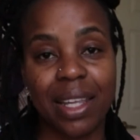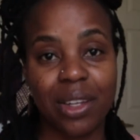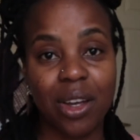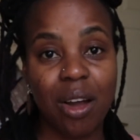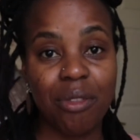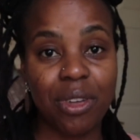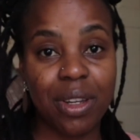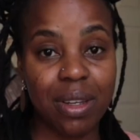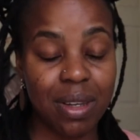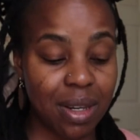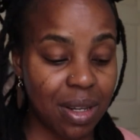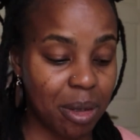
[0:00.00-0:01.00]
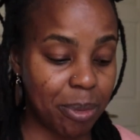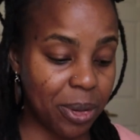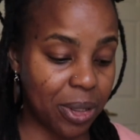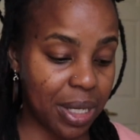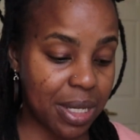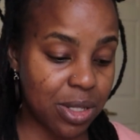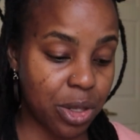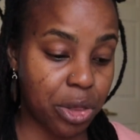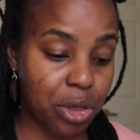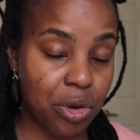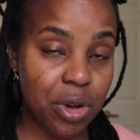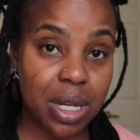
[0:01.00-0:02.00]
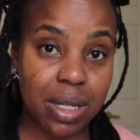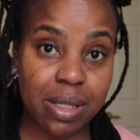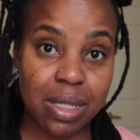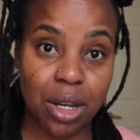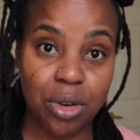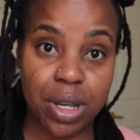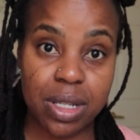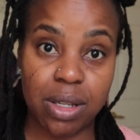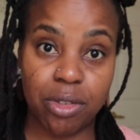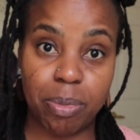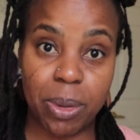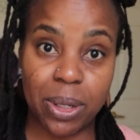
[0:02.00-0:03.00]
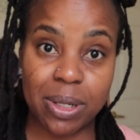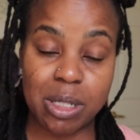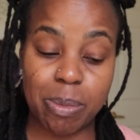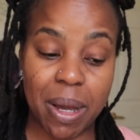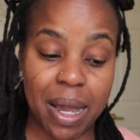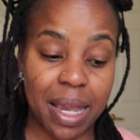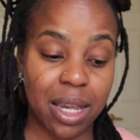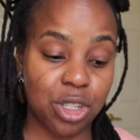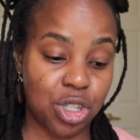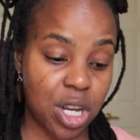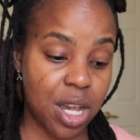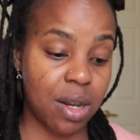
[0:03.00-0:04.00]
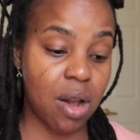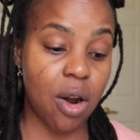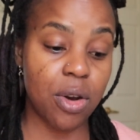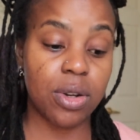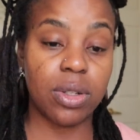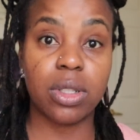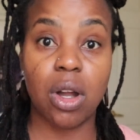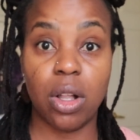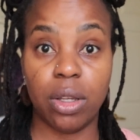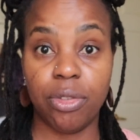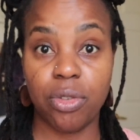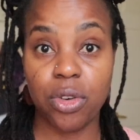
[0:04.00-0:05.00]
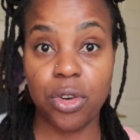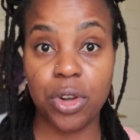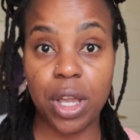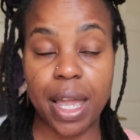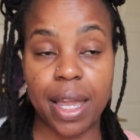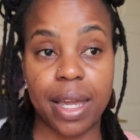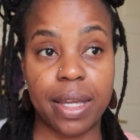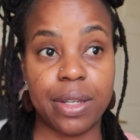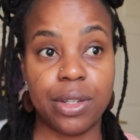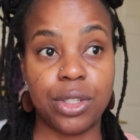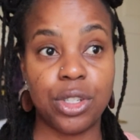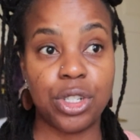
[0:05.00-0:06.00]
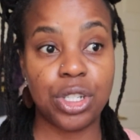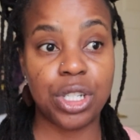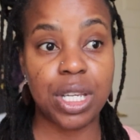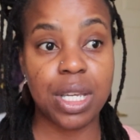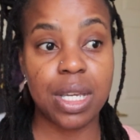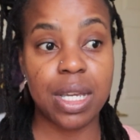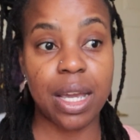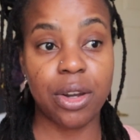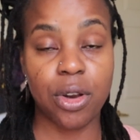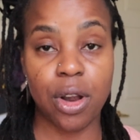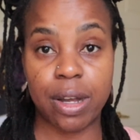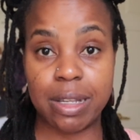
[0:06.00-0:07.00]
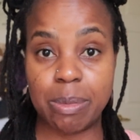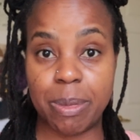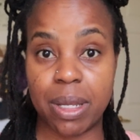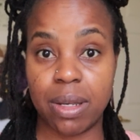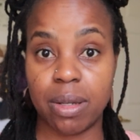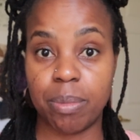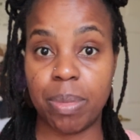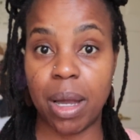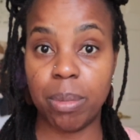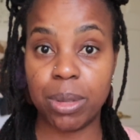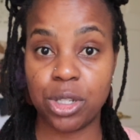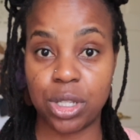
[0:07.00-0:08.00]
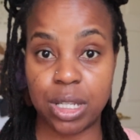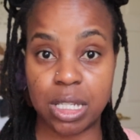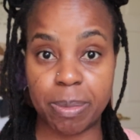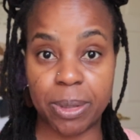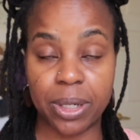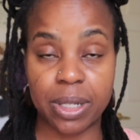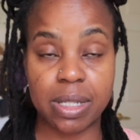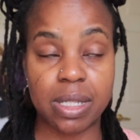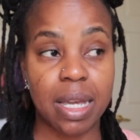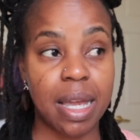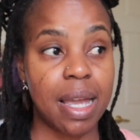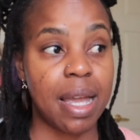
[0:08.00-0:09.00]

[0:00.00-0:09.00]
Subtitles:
The Confident Knitting book is the third in a series of books by Jen Arnold Culliford, and she and her husband publish these books